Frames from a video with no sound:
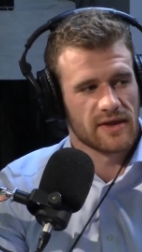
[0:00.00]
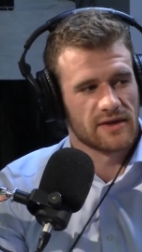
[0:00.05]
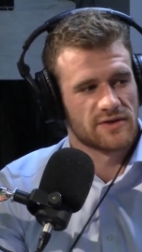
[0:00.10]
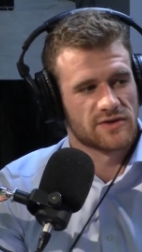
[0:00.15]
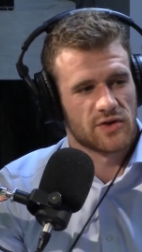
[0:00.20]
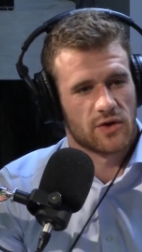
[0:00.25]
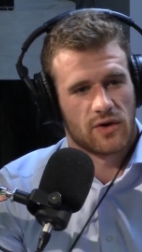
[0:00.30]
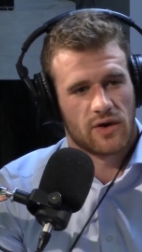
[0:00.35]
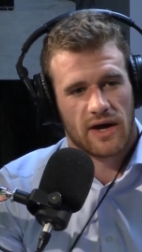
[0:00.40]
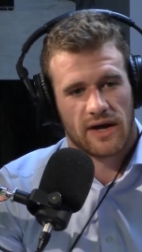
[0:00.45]

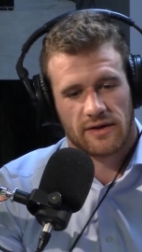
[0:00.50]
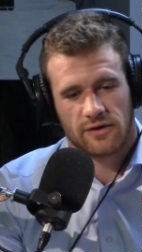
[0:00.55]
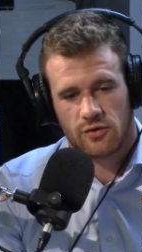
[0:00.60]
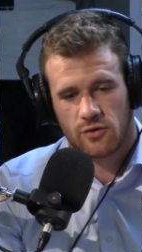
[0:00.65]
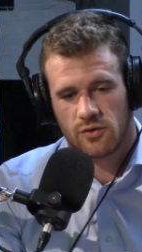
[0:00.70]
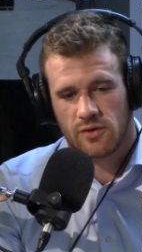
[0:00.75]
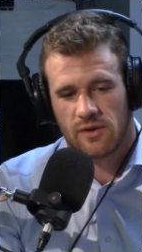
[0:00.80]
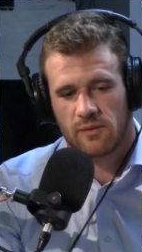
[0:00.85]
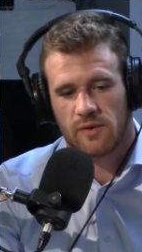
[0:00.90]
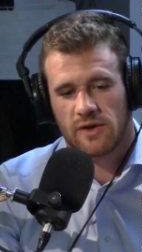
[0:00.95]
So I
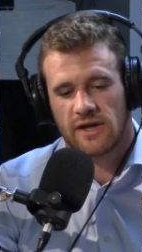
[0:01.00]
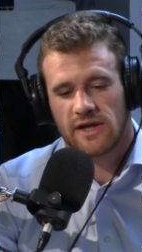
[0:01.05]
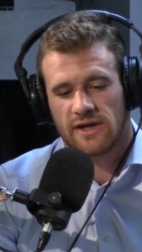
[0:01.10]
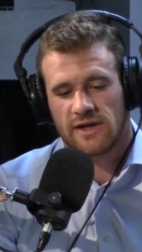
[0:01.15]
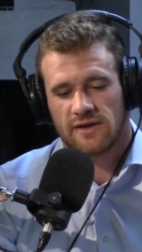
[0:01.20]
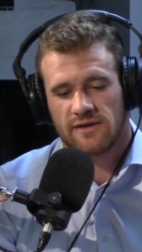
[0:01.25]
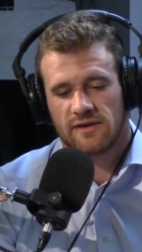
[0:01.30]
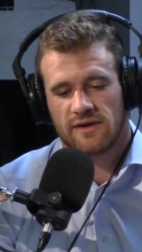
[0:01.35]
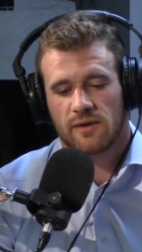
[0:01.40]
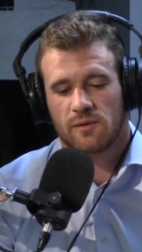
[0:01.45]
knew that we
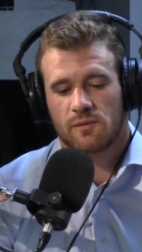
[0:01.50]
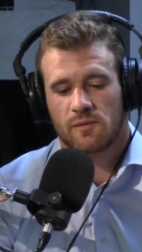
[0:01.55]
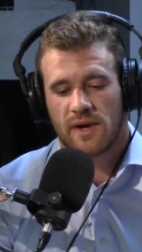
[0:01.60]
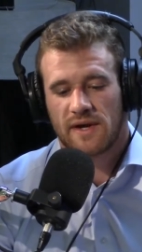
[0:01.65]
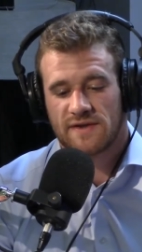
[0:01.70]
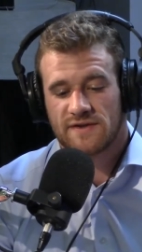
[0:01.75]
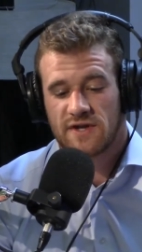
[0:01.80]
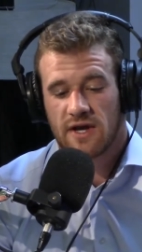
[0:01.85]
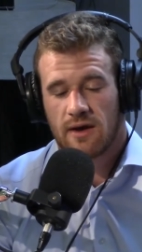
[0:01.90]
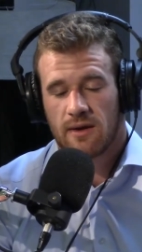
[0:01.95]
needed to get
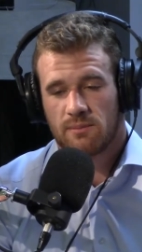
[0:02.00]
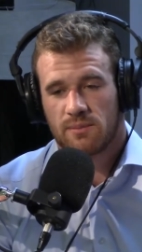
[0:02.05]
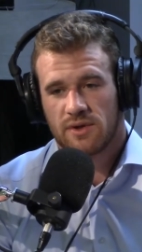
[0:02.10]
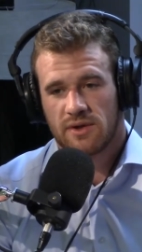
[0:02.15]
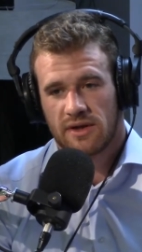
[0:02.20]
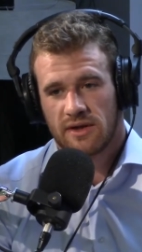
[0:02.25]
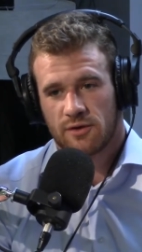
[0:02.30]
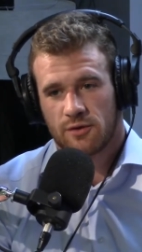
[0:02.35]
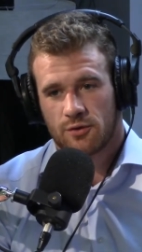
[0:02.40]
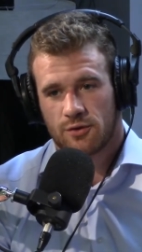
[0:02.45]
rents up
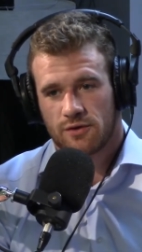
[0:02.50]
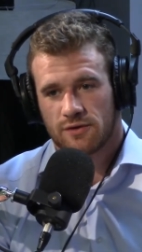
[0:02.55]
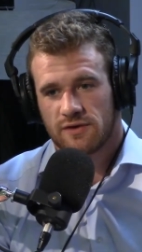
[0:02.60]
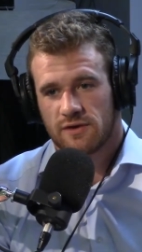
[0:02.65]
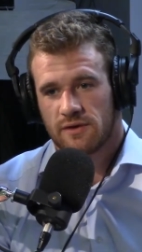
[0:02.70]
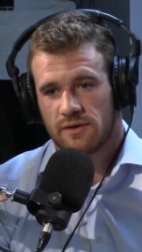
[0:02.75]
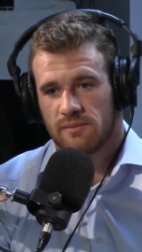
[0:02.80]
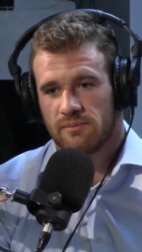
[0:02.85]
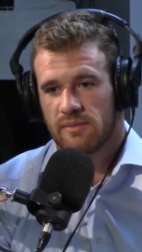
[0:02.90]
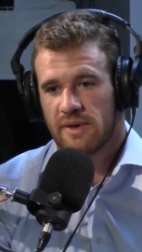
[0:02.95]
in order
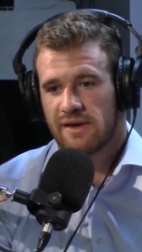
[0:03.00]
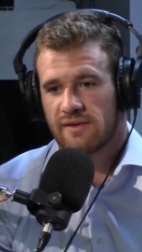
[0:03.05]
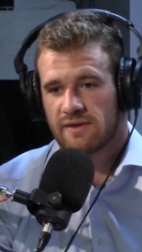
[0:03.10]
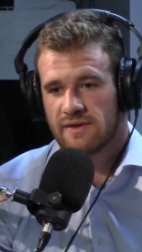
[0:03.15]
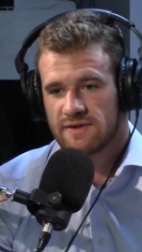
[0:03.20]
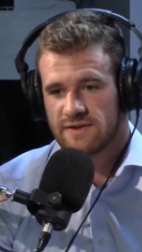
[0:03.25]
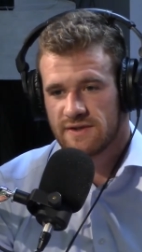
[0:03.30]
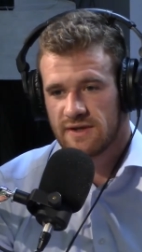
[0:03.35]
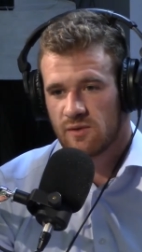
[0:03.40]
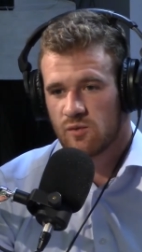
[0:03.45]
to make
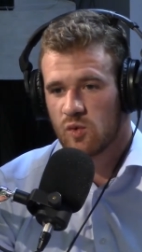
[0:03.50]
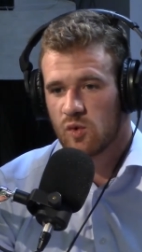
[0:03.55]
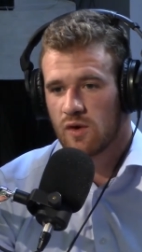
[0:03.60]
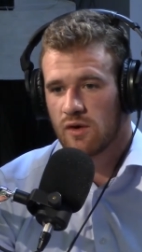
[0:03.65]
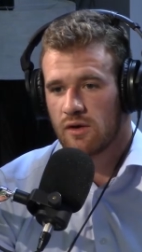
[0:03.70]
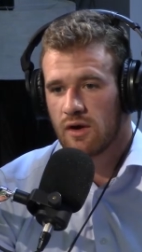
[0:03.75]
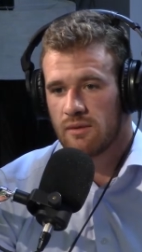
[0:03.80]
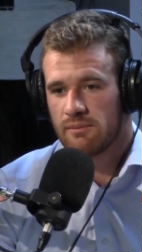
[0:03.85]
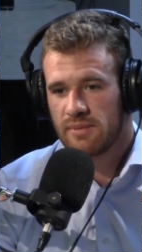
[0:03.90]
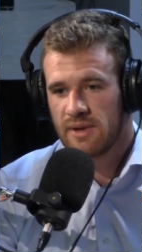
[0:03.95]
this thing
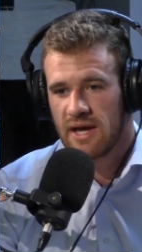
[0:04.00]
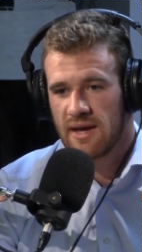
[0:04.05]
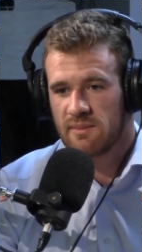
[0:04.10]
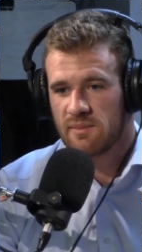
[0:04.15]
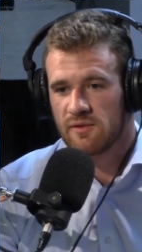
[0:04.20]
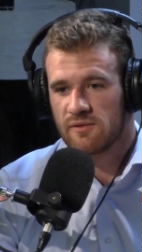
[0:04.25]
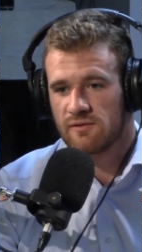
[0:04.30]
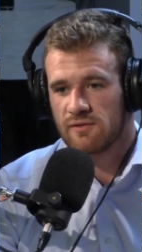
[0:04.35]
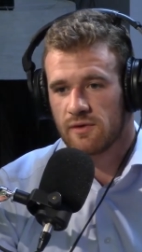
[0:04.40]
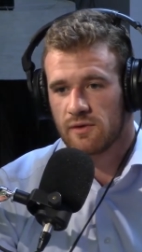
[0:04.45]
work on
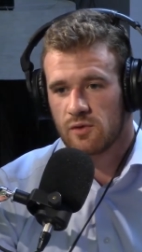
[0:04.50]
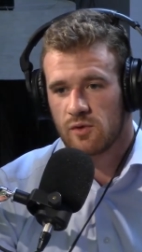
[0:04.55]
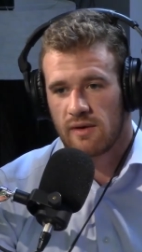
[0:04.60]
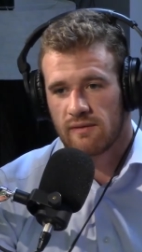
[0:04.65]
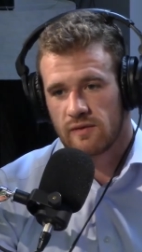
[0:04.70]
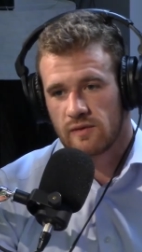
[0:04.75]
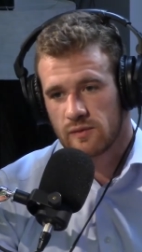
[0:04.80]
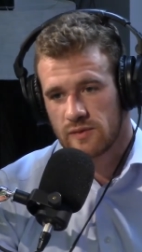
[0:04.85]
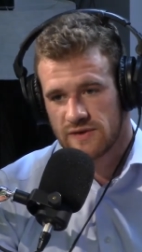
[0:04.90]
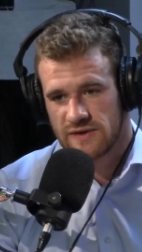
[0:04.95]
paper for
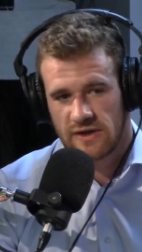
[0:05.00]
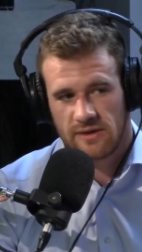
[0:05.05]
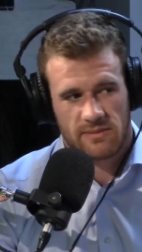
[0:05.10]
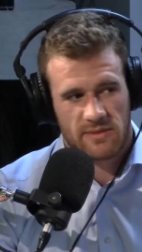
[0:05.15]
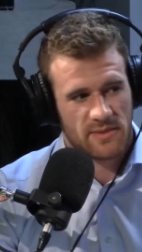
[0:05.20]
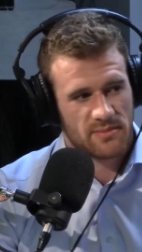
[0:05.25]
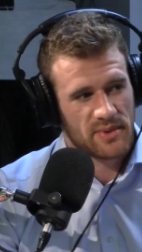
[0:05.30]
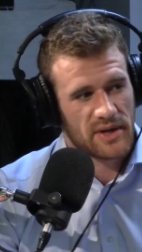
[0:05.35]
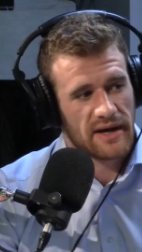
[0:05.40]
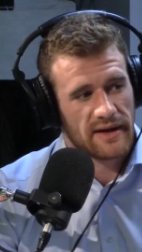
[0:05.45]
whoever was going to
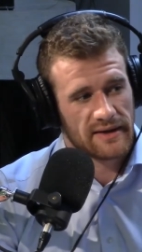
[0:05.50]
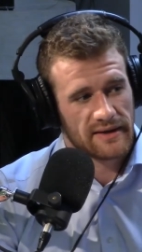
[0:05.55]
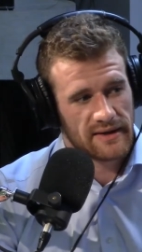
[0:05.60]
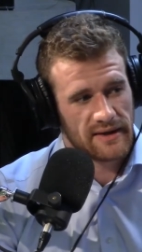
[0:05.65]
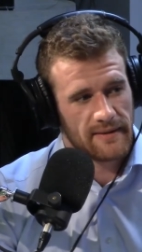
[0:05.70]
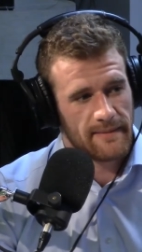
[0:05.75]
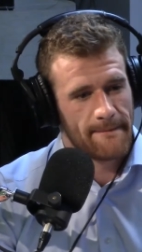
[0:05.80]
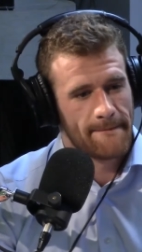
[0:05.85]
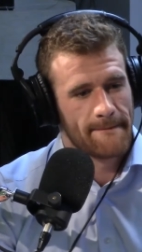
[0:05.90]
be buying it.